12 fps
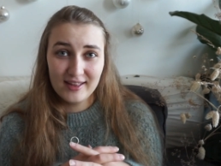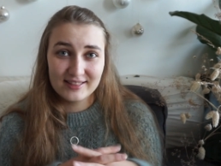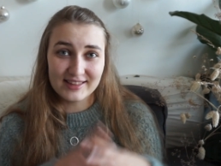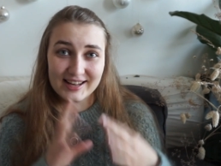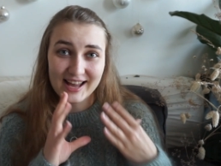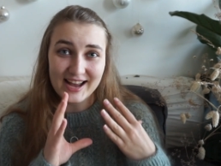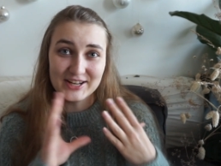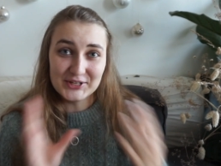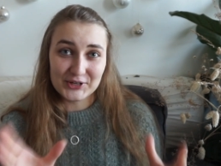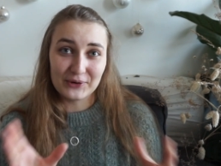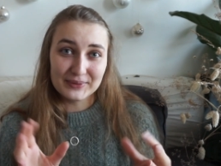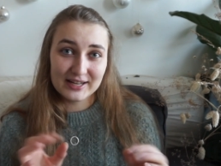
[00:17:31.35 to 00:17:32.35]
that I
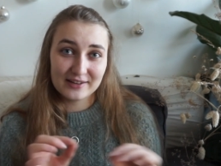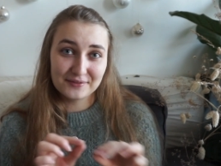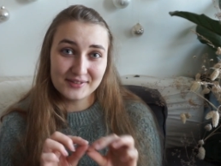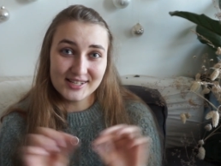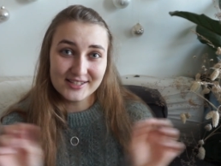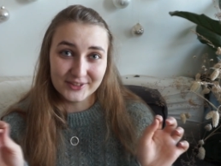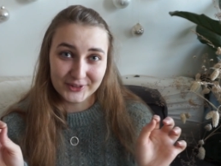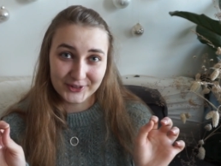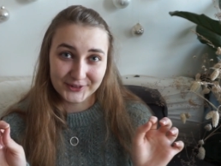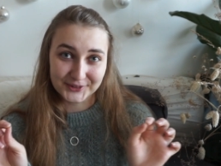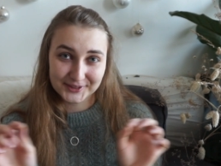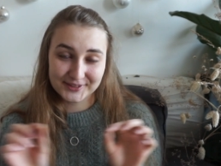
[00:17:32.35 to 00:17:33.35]
don't have needle
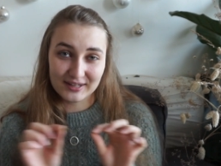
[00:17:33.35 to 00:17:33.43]
cords.